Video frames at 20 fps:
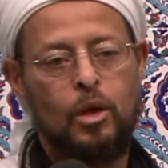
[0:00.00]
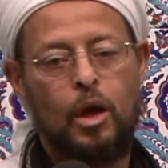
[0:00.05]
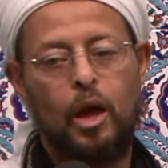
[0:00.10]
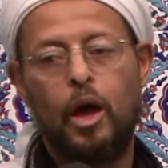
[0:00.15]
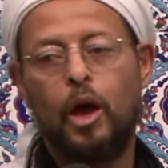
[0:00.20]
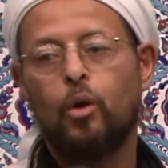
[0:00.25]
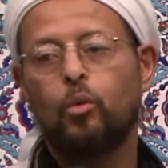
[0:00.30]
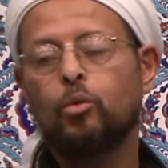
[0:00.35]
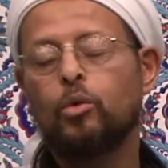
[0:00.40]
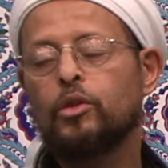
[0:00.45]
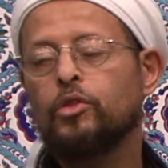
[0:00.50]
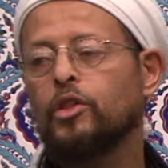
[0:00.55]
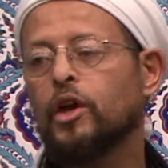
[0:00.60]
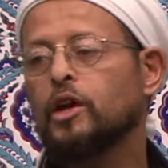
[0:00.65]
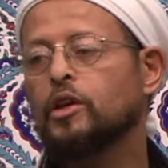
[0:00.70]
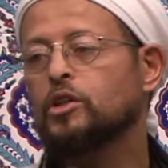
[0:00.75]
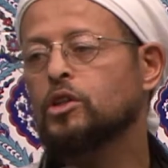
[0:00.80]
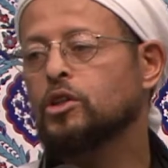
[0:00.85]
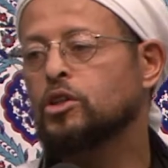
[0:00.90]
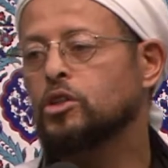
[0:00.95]
And when
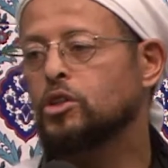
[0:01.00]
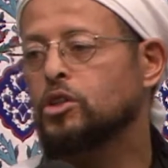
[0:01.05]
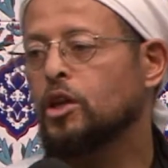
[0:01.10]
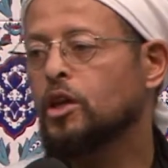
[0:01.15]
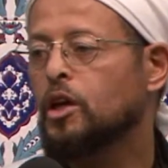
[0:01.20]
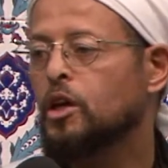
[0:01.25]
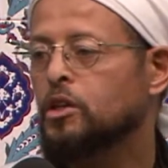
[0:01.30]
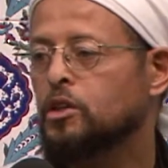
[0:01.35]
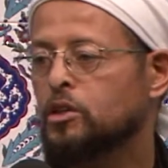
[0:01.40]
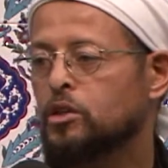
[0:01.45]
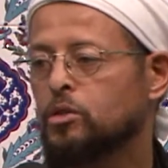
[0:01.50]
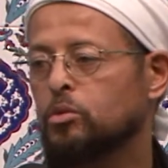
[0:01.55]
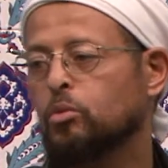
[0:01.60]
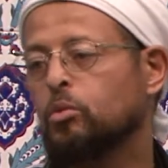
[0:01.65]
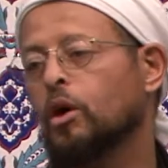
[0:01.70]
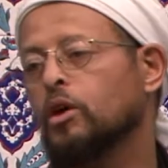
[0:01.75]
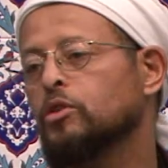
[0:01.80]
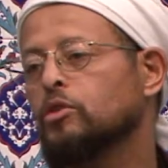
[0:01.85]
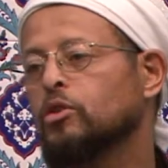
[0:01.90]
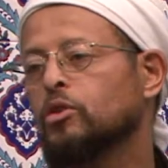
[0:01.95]
they descend,
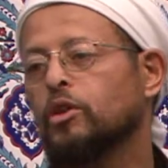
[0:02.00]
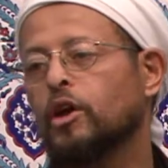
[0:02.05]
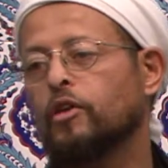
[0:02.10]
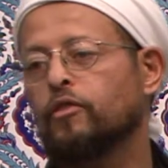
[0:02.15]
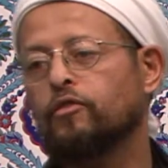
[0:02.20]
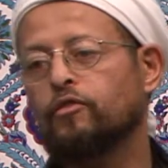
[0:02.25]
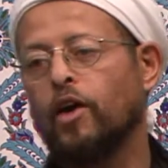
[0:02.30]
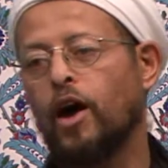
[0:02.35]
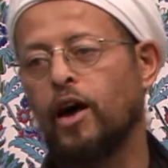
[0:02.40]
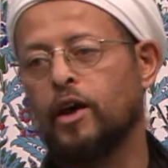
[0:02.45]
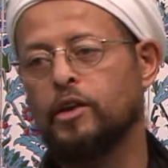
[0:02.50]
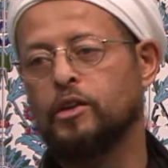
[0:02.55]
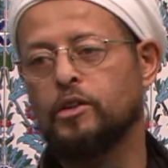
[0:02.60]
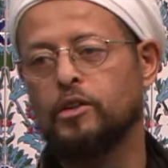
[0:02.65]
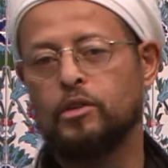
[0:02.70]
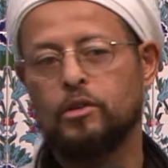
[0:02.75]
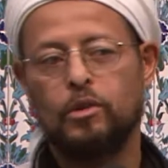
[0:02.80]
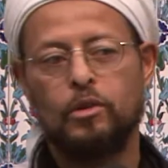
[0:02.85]
what do they find?